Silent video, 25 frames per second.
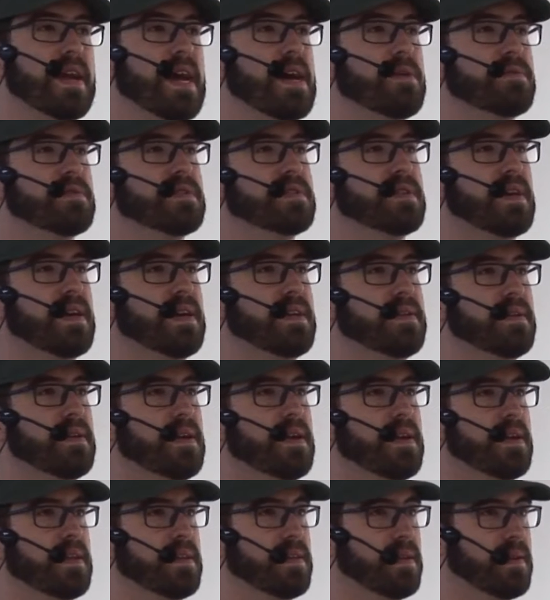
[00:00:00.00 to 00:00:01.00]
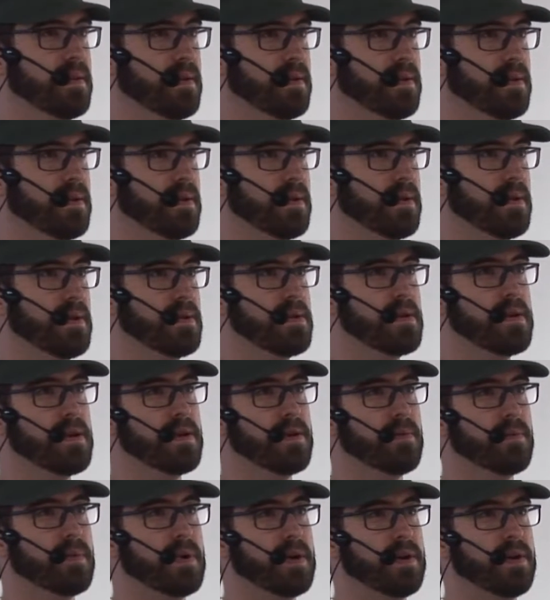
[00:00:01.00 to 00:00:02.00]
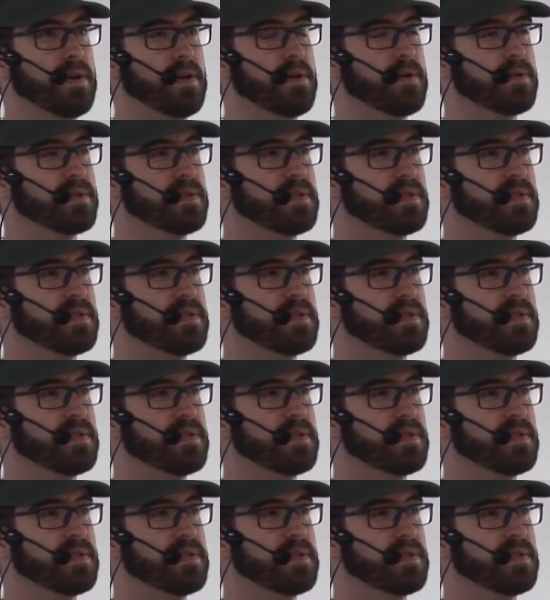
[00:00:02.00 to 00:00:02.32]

outside in, where you